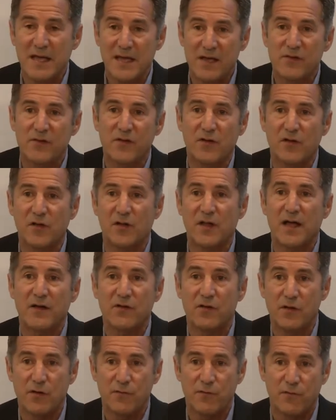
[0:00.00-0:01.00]
is a
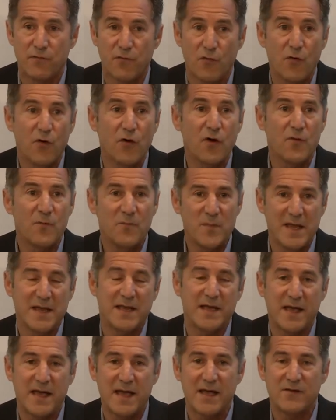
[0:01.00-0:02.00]
collection of 4
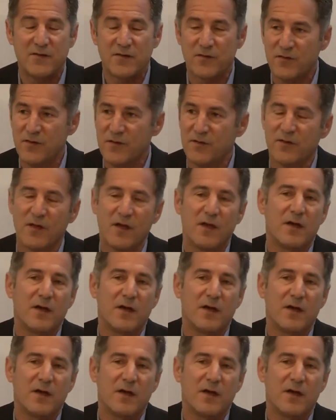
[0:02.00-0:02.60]
media agencies.